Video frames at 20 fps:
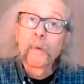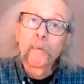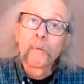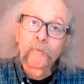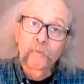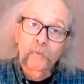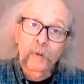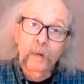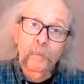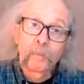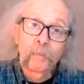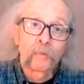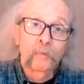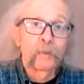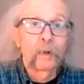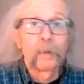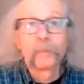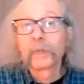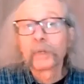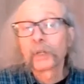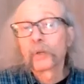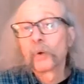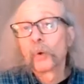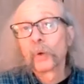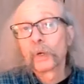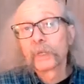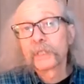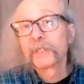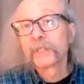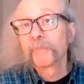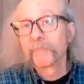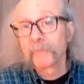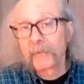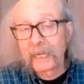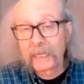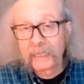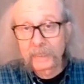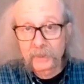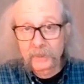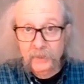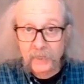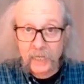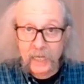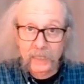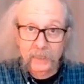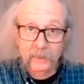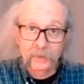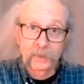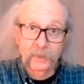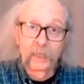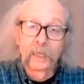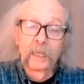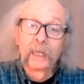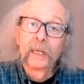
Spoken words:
from the chords and the scales.